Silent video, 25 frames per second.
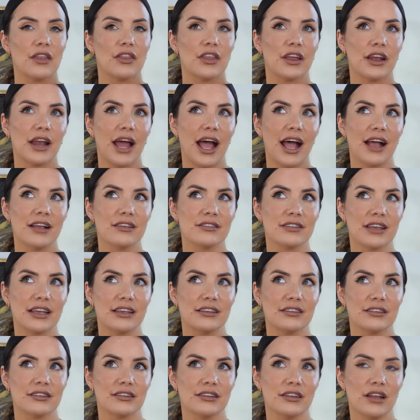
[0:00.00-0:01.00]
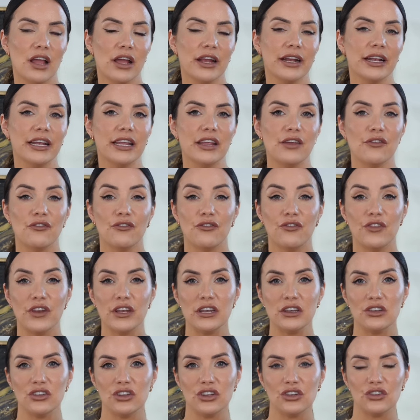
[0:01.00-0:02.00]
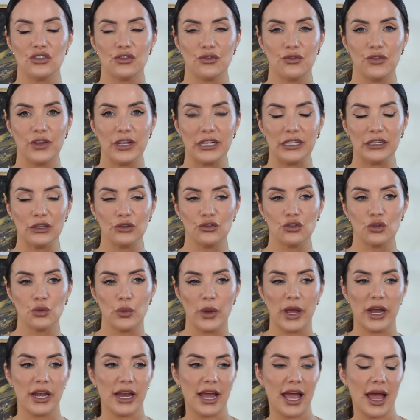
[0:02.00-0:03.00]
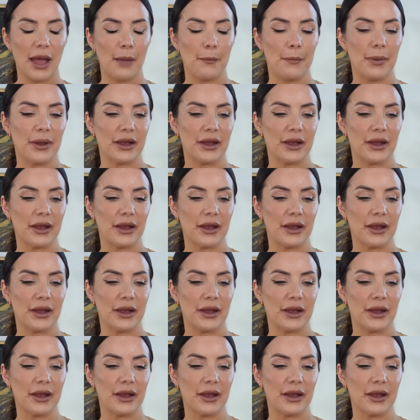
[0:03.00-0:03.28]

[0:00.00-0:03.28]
that has a slightly vintage feel to it,